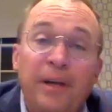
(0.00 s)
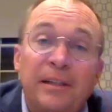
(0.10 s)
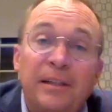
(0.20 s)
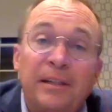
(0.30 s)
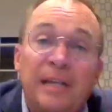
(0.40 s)

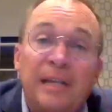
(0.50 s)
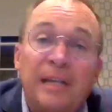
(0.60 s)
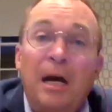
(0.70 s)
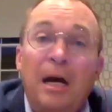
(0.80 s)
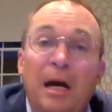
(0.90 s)
I'm in
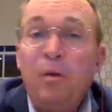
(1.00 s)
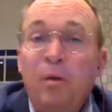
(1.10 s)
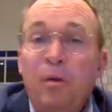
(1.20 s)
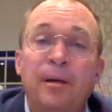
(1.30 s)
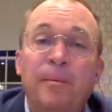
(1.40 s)
one of them.
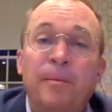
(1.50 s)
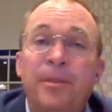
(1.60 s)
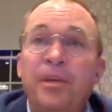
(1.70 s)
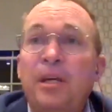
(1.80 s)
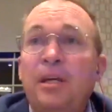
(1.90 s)
Um,
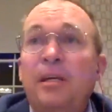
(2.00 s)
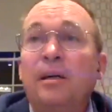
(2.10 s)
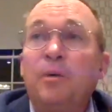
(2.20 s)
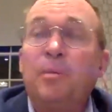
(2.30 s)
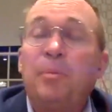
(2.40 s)
the
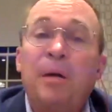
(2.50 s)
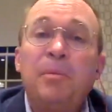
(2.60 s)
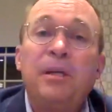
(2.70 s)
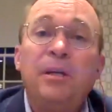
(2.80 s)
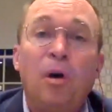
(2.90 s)

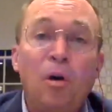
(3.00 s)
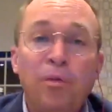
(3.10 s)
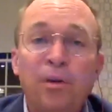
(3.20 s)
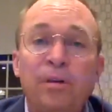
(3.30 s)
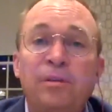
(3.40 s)
Republican
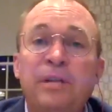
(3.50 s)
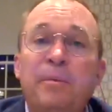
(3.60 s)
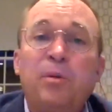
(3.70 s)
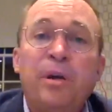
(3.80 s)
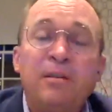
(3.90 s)
over
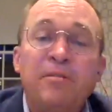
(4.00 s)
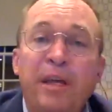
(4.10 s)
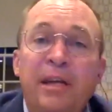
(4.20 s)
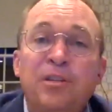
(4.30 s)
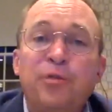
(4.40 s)
Democrat
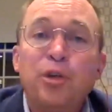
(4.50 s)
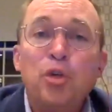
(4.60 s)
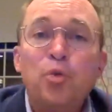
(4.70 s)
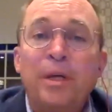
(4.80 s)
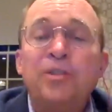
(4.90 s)
advantage for
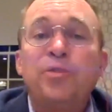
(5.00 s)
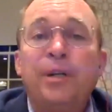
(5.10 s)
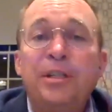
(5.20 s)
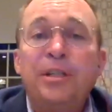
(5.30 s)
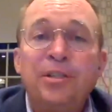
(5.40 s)
new
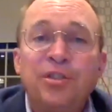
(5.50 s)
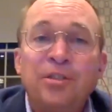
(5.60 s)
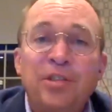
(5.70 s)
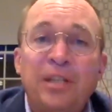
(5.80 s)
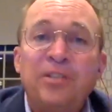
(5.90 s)
registrations
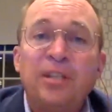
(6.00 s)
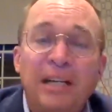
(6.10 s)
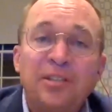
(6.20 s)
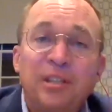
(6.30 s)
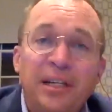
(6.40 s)
since the
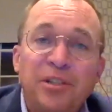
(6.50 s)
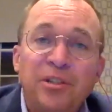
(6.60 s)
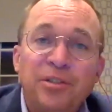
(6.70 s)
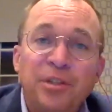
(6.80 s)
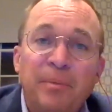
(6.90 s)
last election
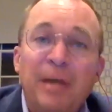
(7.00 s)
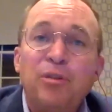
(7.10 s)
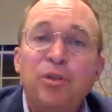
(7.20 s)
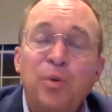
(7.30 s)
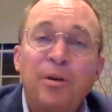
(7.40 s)
is
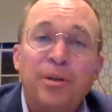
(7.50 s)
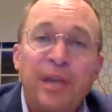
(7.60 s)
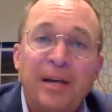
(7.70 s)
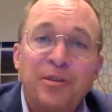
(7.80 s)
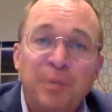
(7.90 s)
about
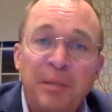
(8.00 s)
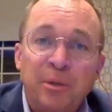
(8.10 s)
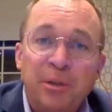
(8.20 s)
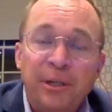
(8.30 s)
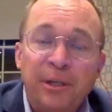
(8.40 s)
200,000
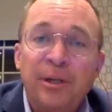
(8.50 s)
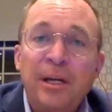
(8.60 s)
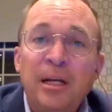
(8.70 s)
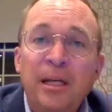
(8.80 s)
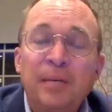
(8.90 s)
people here
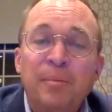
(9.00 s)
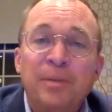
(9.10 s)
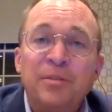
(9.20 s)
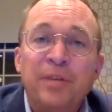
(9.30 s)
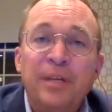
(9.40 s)
in
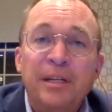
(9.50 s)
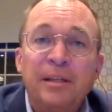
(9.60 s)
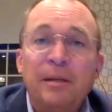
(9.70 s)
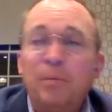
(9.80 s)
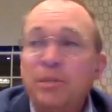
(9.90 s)
Pennsylvania.
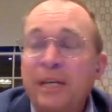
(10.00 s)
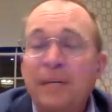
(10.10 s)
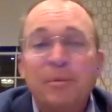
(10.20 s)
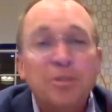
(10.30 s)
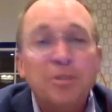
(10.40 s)
Uh, put that in
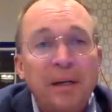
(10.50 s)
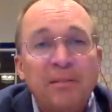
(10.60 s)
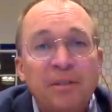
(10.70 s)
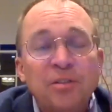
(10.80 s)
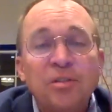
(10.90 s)
perspective,
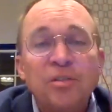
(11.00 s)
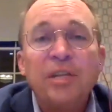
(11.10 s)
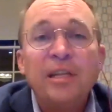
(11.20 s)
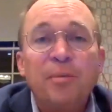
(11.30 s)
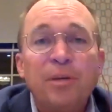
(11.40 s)
this is a
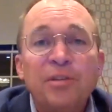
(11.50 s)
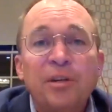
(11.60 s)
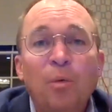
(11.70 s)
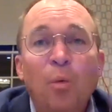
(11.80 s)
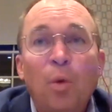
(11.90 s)
state the
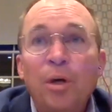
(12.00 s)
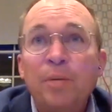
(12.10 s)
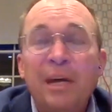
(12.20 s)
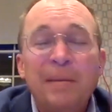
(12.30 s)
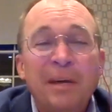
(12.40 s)
president won
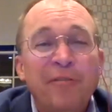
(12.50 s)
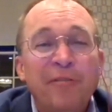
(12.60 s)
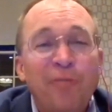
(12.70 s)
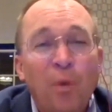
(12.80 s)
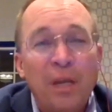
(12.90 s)
by about
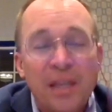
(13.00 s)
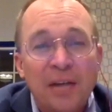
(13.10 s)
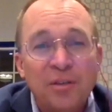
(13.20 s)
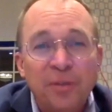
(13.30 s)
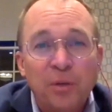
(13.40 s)

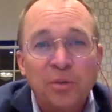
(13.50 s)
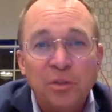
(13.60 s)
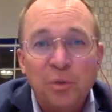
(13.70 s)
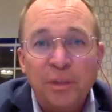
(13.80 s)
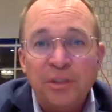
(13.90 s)
40,000 votes in
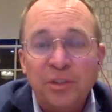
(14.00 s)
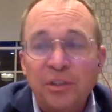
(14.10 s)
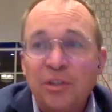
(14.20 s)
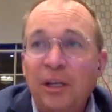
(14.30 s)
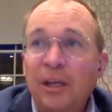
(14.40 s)

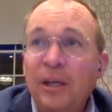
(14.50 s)
2016.